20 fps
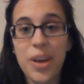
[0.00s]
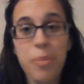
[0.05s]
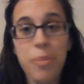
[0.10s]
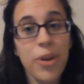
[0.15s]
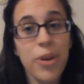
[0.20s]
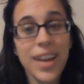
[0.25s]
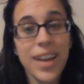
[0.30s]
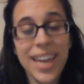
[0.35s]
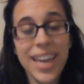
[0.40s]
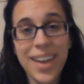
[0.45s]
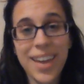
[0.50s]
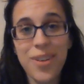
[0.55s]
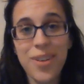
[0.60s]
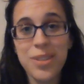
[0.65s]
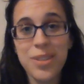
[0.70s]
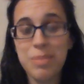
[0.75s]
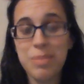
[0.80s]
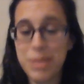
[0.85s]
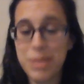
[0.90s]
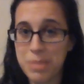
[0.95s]
Good morning,
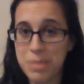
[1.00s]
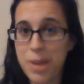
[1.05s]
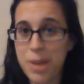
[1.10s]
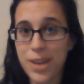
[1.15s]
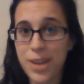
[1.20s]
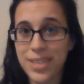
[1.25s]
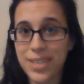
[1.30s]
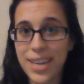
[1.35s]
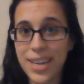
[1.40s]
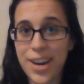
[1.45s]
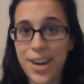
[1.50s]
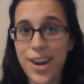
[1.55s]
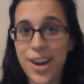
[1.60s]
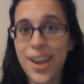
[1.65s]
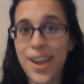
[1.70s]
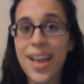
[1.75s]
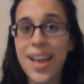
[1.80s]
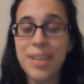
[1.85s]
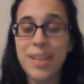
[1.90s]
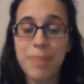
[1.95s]
Eagles. Miss Marks
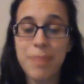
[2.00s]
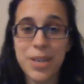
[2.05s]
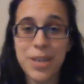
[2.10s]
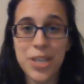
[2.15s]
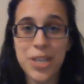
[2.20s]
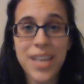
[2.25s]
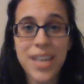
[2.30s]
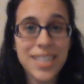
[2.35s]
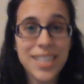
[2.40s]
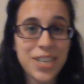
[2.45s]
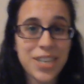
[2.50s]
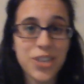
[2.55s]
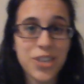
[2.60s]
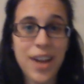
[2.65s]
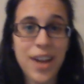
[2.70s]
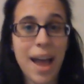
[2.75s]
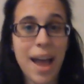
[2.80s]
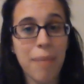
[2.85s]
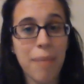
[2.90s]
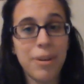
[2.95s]
here, special ed teacher
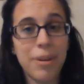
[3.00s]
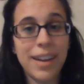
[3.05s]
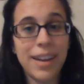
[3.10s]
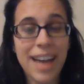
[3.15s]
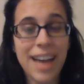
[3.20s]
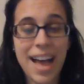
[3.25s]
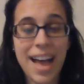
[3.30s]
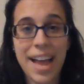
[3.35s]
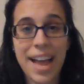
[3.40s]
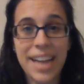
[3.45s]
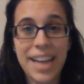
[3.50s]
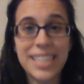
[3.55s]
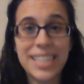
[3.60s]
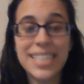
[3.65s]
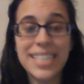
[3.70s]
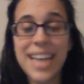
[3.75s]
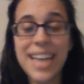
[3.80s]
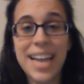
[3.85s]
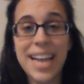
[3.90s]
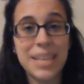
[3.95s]
at Aberdeen High.
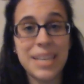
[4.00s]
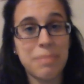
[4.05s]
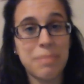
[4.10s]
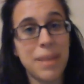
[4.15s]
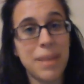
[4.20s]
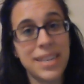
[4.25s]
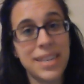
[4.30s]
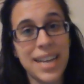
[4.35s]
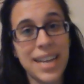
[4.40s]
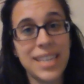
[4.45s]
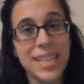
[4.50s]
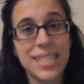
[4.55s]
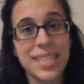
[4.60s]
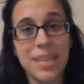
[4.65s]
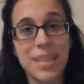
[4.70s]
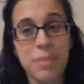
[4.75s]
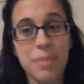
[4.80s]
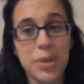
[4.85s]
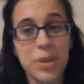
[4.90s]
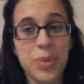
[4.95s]
Today is Monday,
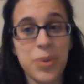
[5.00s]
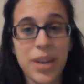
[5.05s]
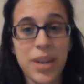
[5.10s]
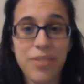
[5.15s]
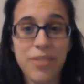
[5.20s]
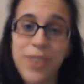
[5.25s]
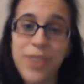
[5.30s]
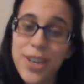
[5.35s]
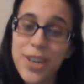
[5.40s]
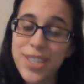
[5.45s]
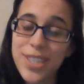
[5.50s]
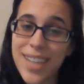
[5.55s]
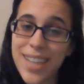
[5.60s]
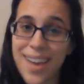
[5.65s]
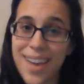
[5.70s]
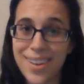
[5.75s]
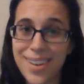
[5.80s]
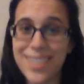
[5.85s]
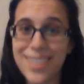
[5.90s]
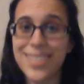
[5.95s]
December 21st,
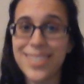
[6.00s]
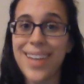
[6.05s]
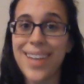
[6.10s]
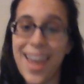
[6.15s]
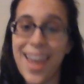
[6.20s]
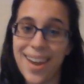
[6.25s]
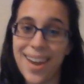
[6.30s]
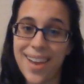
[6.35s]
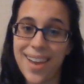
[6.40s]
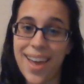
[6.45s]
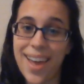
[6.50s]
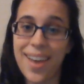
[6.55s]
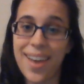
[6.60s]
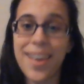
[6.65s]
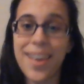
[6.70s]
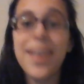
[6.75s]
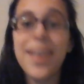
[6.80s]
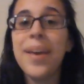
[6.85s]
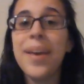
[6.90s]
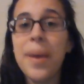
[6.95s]
and it is an A Day.
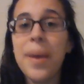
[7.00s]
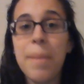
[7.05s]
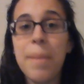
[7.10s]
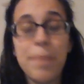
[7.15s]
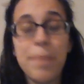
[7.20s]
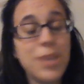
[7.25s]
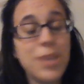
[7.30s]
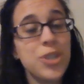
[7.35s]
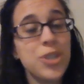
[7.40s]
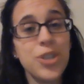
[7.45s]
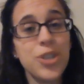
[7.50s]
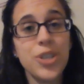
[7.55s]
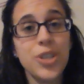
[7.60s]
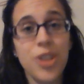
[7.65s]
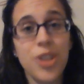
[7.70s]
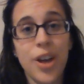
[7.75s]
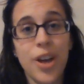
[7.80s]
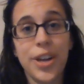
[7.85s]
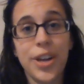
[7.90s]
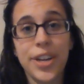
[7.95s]
Be sure to
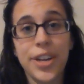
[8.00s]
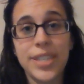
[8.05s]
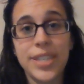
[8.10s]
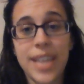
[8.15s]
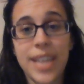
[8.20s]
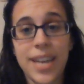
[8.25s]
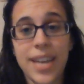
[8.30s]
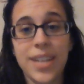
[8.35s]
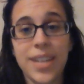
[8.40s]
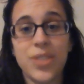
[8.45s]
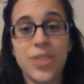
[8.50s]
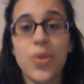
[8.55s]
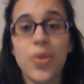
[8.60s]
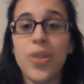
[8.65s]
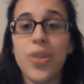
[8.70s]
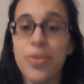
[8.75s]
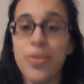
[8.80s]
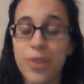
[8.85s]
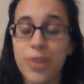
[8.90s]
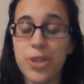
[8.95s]
log your attendance
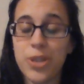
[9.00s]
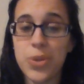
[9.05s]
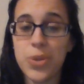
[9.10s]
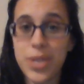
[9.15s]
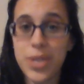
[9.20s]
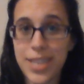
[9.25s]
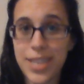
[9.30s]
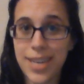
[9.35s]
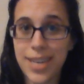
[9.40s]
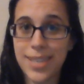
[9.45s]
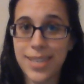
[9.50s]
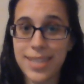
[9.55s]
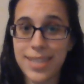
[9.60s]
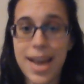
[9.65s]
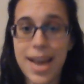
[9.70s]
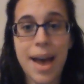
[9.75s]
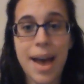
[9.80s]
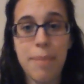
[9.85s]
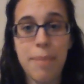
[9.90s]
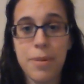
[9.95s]
on the virtual attendance
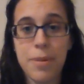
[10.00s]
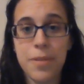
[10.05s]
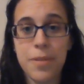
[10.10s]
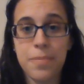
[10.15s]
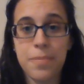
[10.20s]
app.